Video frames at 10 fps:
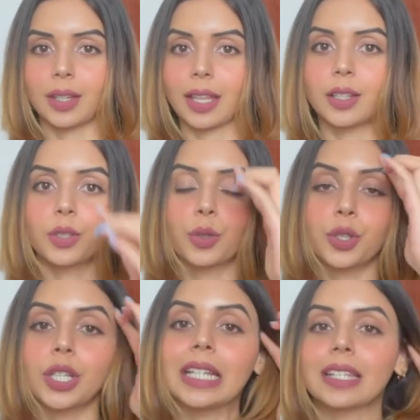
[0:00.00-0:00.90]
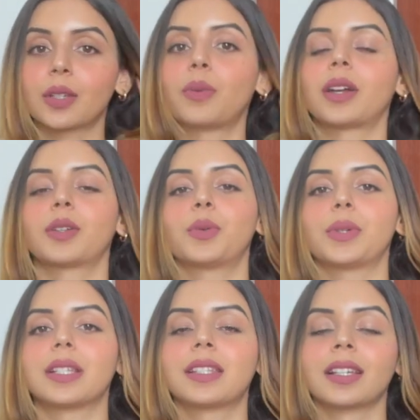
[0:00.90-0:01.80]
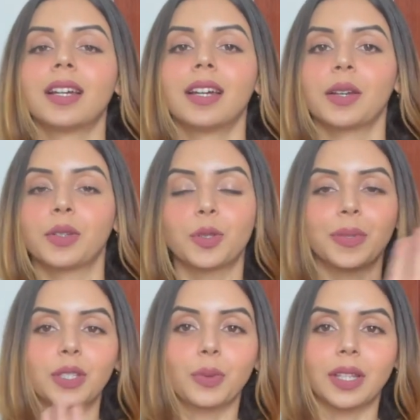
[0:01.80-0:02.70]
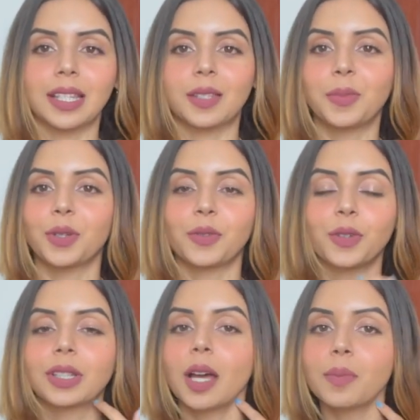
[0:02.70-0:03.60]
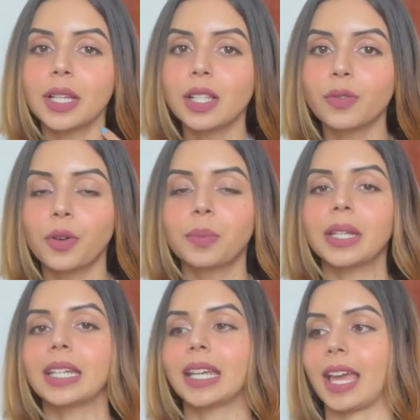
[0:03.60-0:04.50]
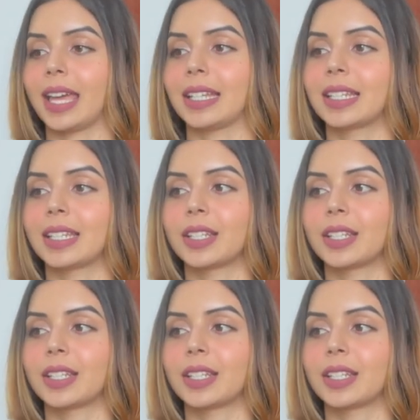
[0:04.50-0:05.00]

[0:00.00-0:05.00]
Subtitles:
So she's the one who's been doing these beautiful thumbnails for me, and